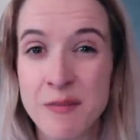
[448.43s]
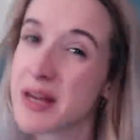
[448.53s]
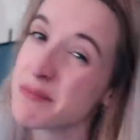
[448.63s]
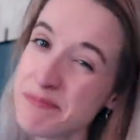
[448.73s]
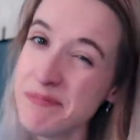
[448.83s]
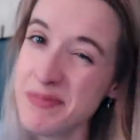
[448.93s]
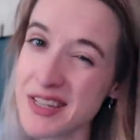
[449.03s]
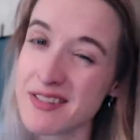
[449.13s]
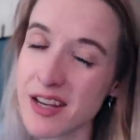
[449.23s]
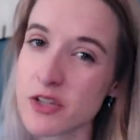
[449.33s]
I'm like, mm,
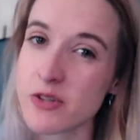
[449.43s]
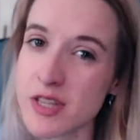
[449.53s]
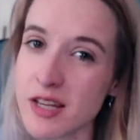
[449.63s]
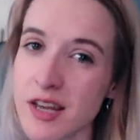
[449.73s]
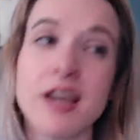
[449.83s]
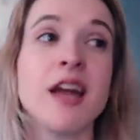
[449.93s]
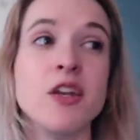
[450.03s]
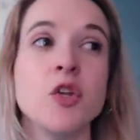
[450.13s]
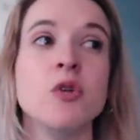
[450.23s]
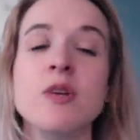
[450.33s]
that's dangerous thinking
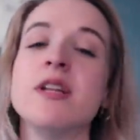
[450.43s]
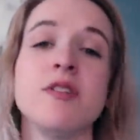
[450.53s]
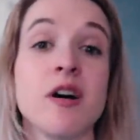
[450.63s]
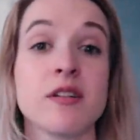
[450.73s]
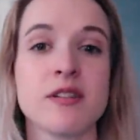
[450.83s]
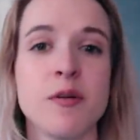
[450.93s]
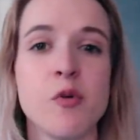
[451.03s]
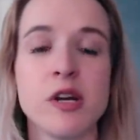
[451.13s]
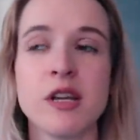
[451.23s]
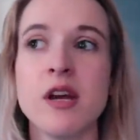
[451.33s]
and you need to talk to
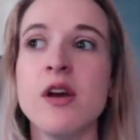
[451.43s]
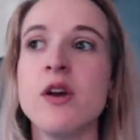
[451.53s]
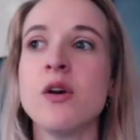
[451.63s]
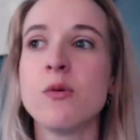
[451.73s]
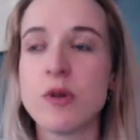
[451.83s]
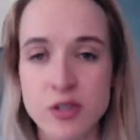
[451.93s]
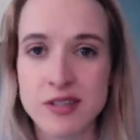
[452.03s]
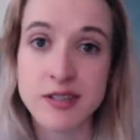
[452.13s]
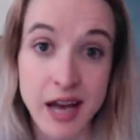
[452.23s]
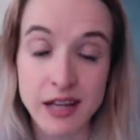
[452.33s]
someone, which is
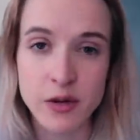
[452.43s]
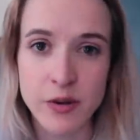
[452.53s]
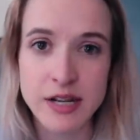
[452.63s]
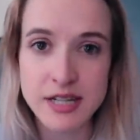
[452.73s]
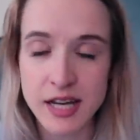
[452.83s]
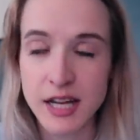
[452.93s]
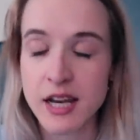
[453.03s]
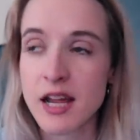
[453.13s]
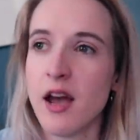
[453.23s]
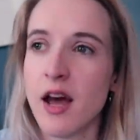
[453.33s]
exactly what I did.